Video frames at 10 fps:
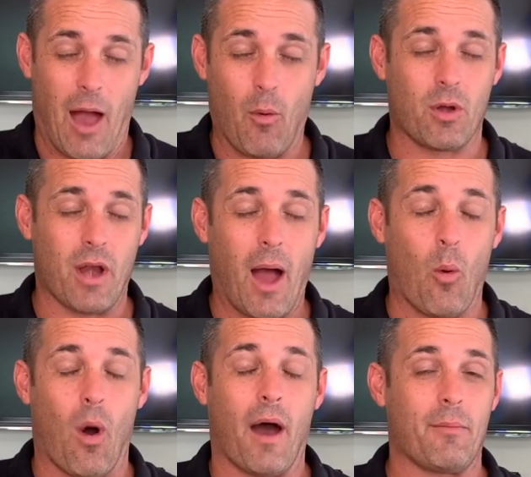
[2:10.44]
would not
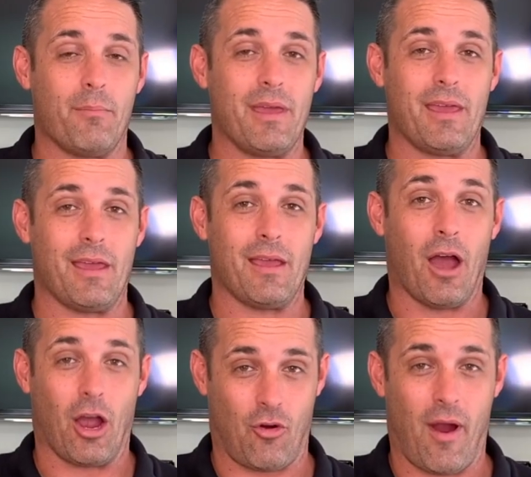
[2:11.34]
want to be
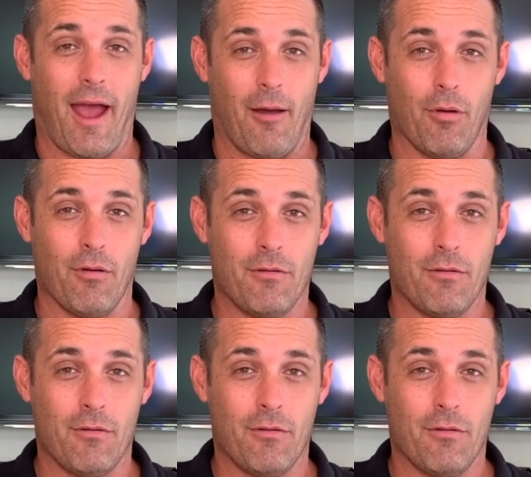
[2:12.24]
a crab